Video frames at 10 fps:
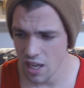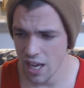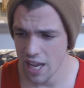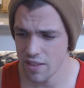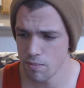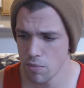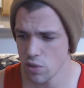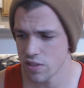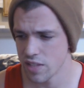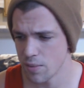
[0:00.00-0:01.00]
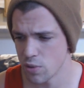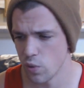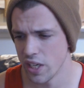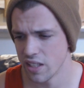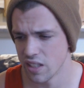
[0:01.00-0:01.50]
And most of this episode, we
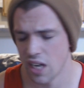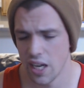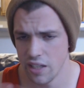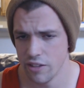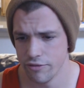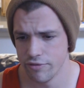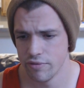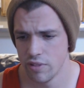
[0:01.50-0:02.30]
get to kind of,